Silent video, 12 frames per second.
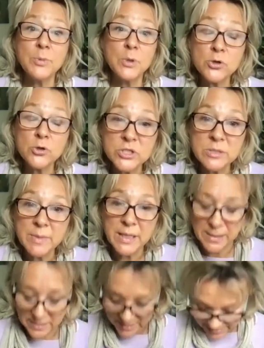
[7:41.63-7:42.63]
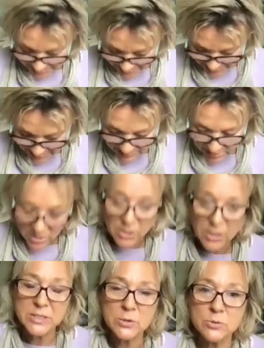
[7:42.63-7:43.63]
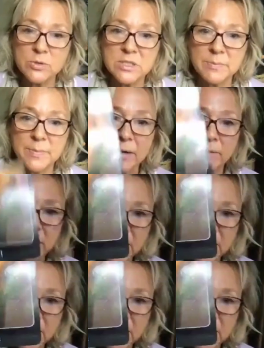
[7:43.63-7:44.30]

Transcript: blossoming, as this card talks about